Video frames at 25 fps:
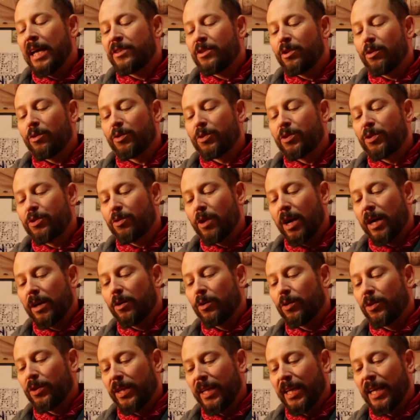you
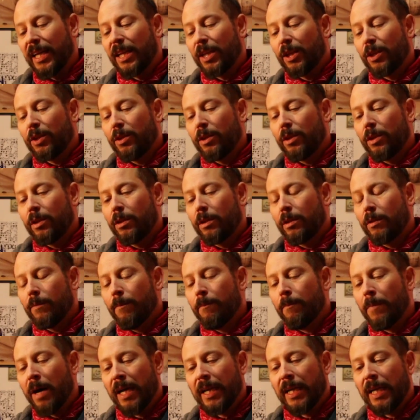struggle to get
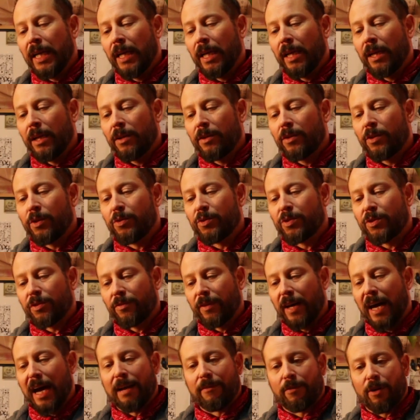money to
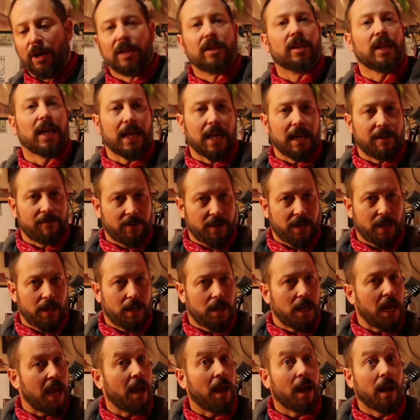survive on, like every
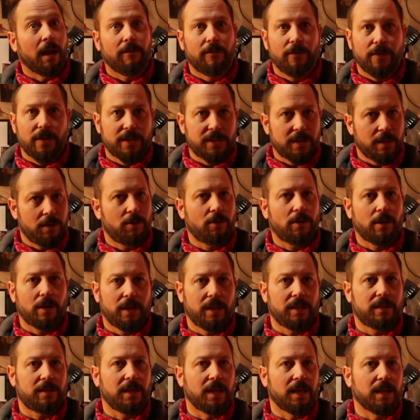single
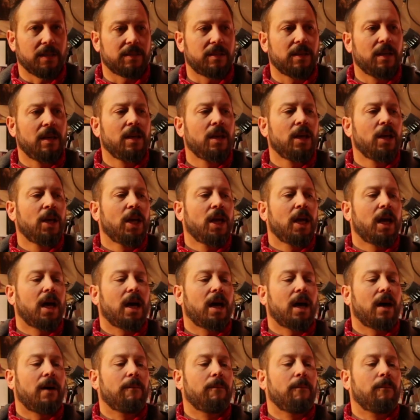artist does,
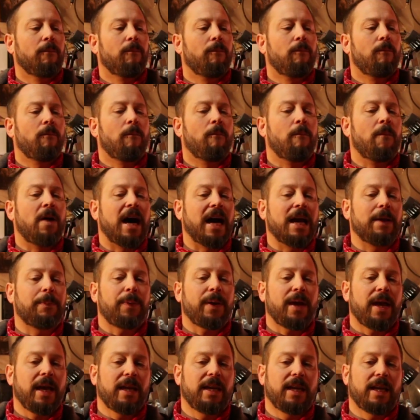my
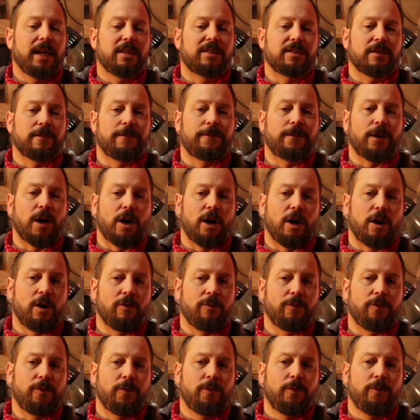paintings
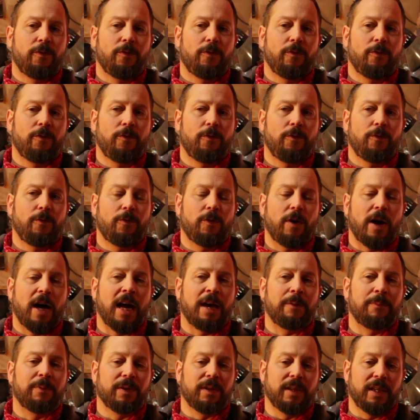evolve,
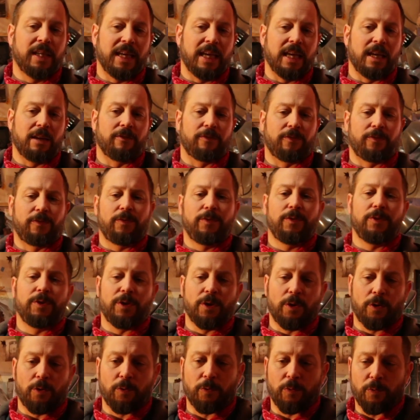I believe. You
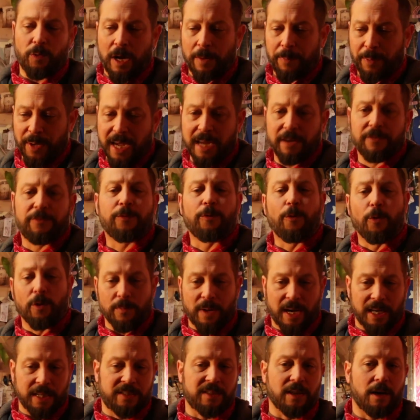know, I paint for
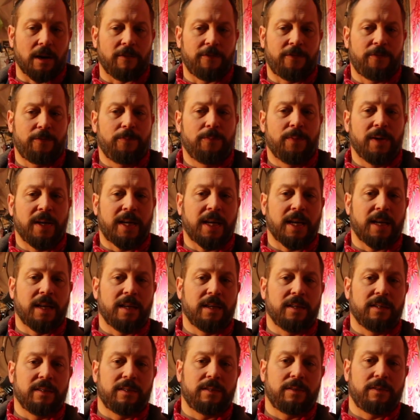myself
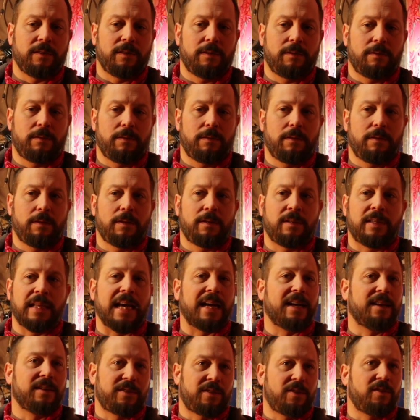because
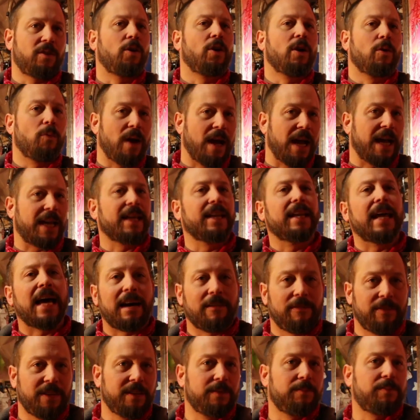that is the only way I can
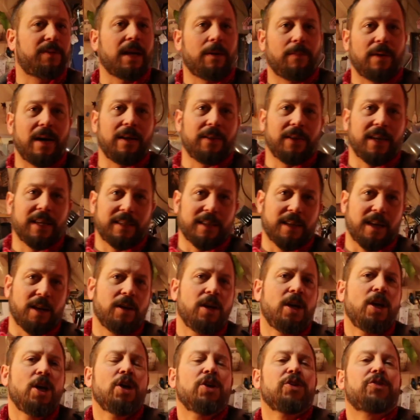have them come out like that.
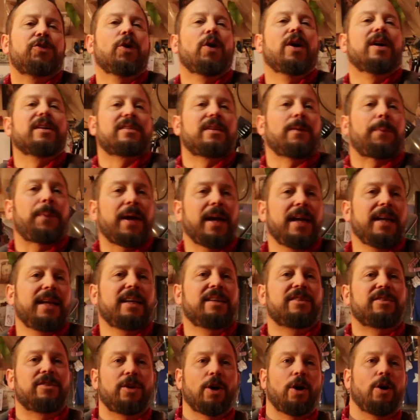So as the
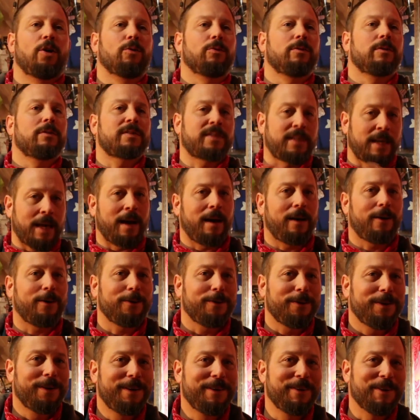paintings don't
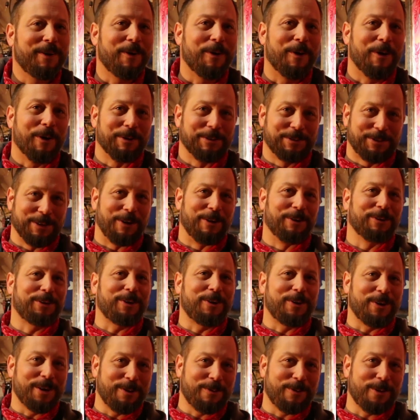sell or don't
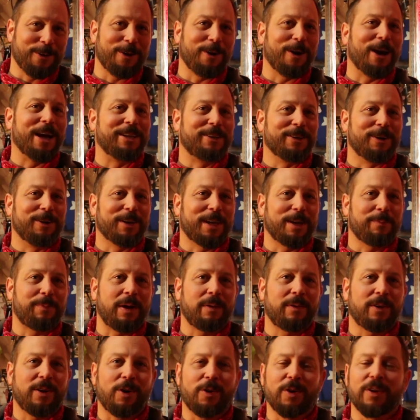go anywhere, or I don't get
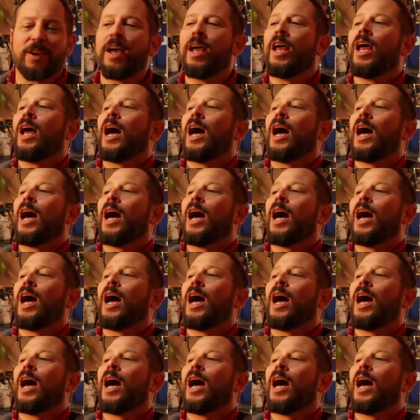public artwork,